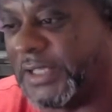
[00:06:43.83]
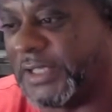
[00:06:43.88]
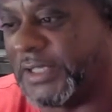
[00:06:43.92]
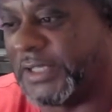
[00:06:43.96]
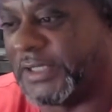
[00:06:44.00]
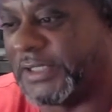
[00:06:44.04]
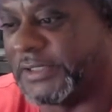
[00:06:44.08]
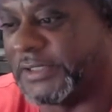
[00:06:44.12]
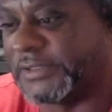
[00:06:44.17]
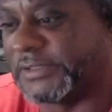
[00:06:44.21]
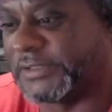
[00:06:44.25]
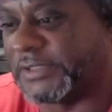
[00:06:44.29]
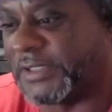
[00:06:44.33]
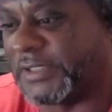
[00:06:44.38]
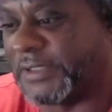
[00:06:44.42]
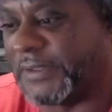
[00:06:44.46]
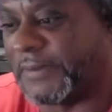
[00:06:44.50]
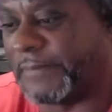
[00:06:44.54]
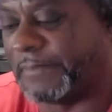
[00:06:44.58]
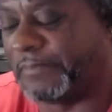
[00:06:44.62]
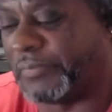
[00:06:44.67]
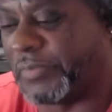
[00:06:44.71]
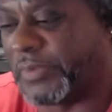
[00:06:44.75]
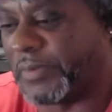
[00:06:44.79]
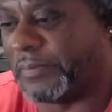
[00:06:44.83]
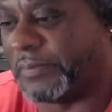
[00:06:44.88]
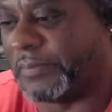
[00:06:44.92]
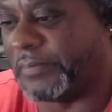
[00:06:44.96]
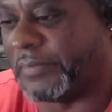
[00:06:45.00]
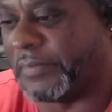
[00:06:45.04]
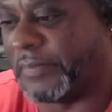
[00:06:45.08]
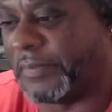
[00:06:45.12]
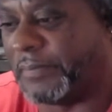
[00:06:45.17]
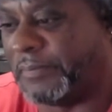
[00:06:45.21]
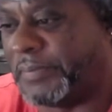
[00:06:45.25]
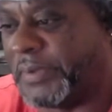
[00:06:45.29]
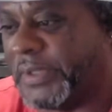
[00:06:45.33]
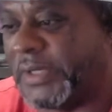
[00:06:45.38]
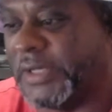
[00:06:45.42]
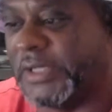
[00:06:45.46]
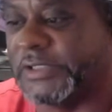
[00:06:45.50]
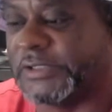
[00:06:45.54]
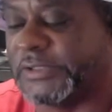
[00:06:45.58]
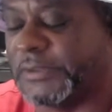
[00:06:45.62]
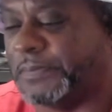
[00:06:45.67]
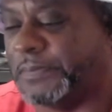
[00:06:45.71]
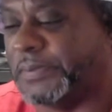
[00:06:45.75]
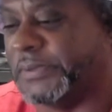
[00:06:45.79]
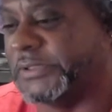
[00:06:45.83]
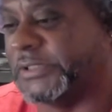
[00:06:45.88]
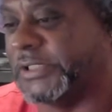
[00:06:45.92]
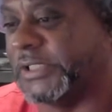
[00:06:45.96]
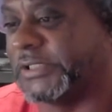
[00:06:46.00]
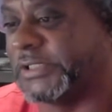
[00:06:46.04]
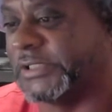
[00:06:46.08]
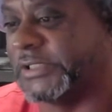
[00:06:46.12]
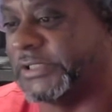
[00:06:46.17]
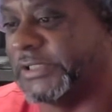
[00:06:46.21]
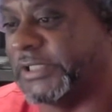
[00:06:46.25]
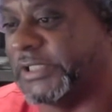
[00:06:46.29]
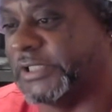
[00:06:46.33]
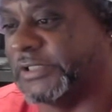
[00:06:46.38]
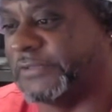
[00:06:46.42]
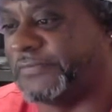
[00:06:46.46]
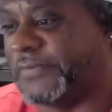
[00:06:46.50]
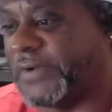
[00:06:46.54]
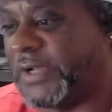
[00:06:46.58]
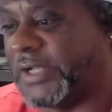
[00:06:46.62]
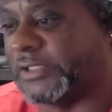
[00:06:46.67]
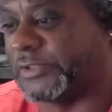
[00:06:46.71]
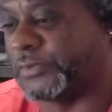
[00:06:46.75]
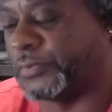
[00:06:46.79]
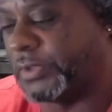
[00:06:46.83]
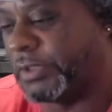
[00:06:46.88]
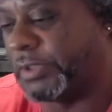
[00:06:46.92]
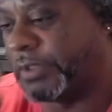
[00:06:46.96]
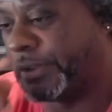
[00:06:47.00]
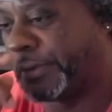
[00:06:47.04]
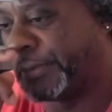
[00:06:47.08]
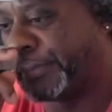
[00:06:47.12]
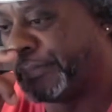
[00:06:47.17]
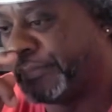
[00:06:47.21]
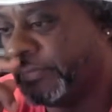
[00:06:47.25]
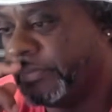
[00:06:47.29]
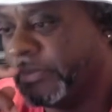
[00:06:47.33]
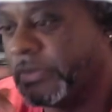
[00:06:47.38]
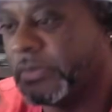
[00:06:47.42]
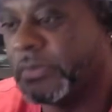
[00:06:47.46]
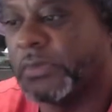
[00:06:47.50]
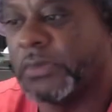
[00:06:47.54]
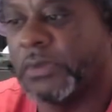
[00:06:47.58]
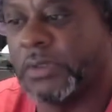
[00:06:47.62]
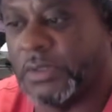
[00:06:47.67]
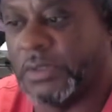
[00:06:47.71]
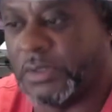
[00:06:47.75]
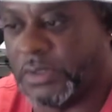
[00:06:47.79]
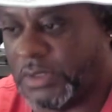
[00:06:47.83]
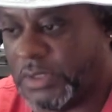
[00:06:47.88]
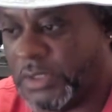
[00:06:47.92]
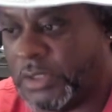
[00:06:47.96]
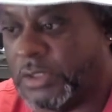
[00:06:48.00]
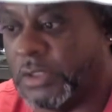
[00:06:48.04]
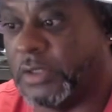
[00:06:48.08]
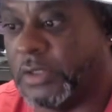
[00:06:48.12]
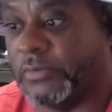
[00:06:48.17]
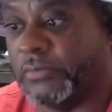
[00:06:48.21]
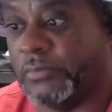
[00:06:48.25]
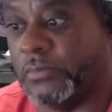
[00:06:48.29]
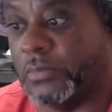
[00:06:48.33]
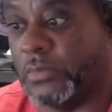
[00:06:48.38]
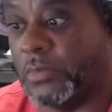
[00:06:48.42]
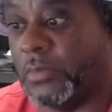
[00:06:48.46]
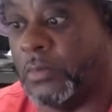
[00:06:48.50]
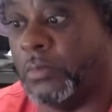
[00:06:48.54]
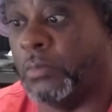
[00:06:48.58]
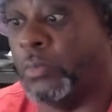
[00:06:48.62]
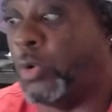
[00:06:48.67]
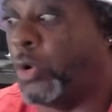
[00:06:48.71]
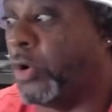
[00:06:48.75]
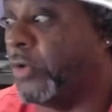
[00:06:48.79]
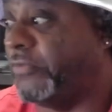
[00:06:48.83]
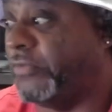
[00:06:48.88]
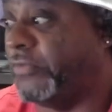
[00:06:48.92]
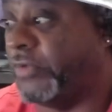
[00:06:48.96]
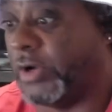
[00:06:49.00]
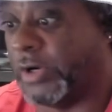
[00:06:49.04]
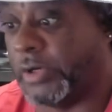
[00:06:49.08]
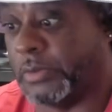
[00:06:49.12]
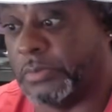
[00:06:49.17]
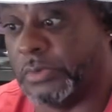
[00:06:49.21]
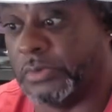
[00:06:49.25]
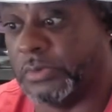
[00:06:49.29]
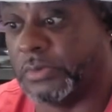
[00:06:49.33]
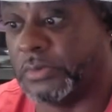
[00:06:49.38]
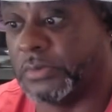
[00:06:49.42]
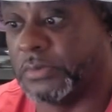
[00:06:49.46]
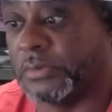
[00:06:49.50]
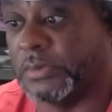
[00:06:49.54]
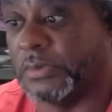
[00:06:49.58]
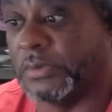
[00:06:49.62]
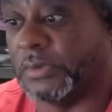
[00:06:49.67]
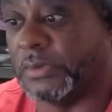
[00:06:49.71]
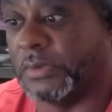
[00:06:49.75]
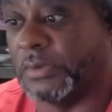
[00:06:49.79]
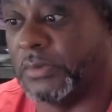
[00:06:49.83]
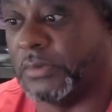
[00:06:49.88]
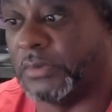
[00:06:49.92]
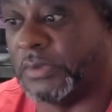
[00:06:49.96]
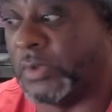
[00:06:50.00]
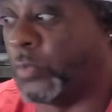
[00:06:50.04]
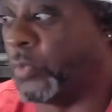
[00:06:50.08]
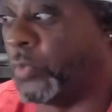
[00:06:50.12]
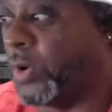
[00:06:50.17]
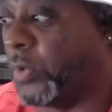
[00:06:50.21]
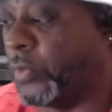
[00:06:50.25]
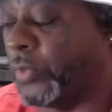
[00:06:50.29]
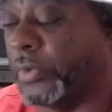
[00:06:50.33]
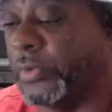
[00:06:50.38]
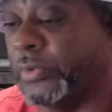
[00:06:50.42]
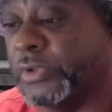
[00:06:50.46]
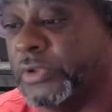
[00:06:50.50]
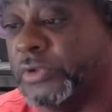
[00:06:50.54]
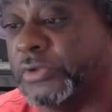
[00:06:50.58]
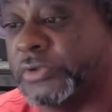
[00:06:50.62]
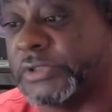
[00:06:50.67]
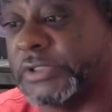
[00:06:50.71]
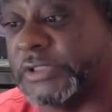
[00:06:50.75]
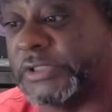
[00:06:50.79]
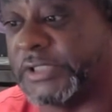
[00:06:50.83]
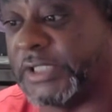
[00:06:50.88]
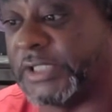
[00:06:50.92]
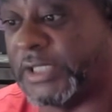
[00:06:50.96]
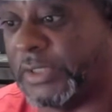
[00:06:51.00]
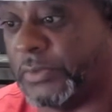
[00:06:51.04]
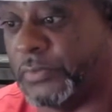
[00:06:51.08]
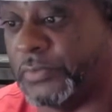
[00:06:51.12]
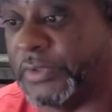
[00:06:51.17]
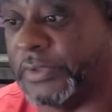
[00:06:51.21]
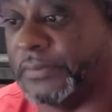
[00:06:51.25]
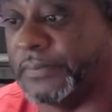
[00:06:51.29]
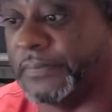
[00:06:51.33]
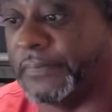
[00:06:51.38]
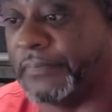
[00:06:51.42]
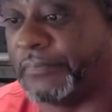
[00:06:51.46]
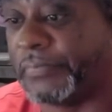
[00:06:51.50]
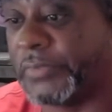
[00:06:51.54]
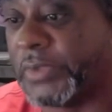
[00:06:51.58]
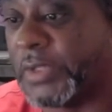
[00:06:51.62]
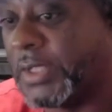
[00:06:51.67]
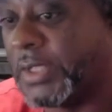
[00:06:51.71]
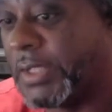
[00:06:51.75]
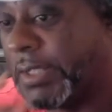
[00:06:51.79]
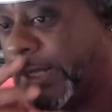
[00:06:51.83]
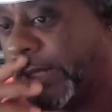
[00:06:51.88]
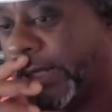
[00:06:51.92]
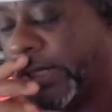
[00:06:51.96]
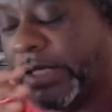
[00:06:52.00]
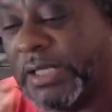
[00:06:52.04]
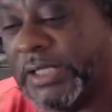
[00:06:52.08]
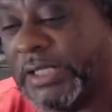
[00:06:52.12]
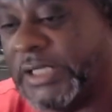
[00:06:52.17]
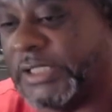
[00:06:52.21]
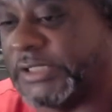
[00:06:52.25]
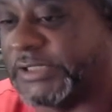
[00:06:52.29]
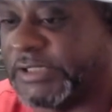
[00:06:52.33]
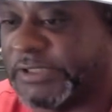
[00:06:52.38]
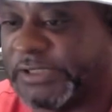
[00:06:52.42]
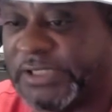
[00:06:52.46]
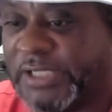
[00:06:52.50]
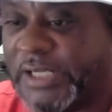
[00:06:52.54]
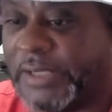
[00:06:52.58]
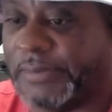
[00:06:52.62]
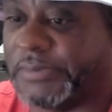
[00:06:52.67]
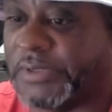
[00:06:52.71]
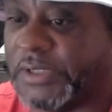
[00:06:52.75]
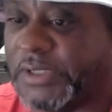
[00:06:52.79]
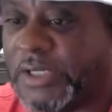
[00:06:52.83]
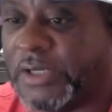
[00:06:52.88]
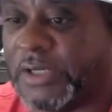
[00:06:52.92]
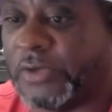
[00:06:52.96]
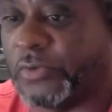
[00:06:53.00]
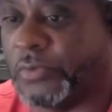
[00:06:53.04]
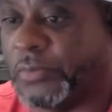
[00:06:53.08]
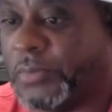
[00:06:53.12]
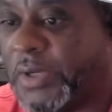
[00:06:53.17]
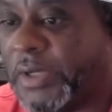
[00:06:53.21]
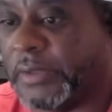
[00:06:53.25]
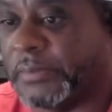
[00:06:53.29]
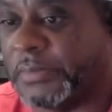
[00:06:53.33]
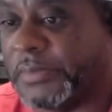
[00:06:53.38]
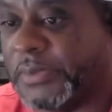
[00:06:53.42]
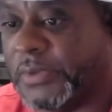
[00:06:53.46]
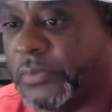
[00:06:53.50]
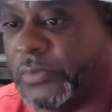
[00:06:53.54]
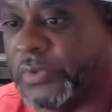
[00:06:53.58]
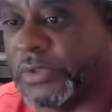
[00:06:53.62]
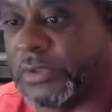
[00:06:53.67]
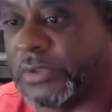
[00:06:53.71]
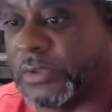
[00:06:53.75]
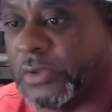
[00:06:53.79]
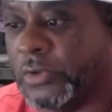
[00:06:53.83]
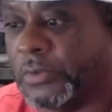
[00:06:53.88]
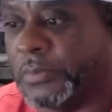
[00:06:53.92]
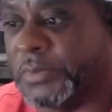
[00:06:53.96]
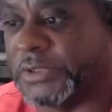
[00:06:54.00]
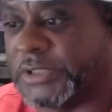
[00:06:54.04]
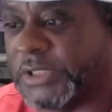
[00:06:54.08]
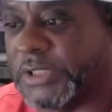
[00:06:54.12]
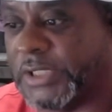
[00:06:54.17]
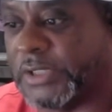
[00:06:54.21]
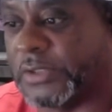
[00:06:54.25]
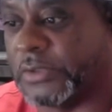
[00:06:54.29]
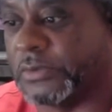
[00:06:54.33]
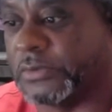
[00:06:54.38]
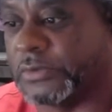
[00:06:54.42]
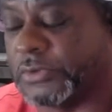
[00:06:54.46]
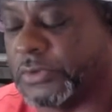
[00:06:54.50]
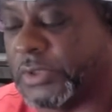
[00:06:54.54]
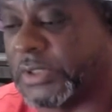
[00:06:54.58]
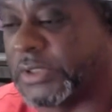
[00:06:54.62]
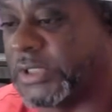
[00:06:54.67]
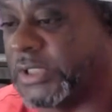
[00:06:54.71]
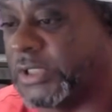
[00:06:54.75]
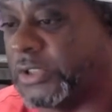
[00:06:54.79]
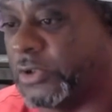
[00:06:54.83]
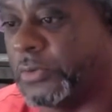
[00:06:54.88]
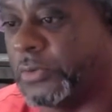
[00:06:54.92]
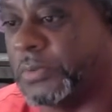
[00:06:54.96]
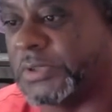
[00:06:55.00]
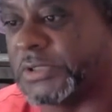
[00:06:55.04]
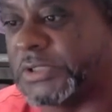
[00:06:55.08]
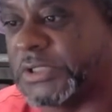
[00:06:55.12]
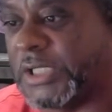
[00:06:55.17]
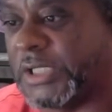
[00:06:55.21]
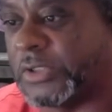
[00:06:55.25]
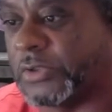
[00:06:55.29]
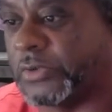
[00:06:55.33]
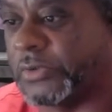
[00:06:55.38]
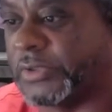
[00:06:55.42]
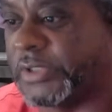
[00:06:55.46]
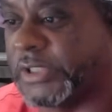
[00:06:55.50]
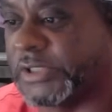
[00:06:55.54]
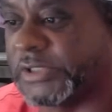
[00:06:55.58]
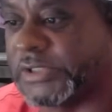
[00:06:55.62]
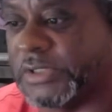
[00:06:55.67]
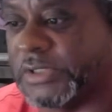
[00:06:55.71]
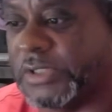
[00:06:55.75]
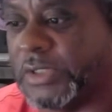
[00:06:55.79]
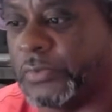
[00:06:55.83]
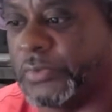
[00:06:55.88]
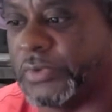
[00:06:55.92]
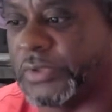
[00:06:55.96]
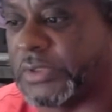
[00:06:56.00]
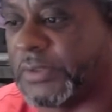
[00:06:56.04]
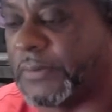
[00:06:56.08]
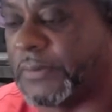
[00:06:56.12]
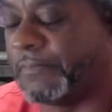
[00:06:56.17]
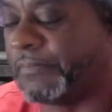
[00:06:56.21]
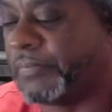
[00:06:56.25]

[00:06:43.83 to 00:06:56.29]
he's uh, been in some positions in his fights where he looked more vulnerable than what we were used to seeing with him. And it's the same thing that reminded me with Lomachenko. So I think Lomachenko gets in there with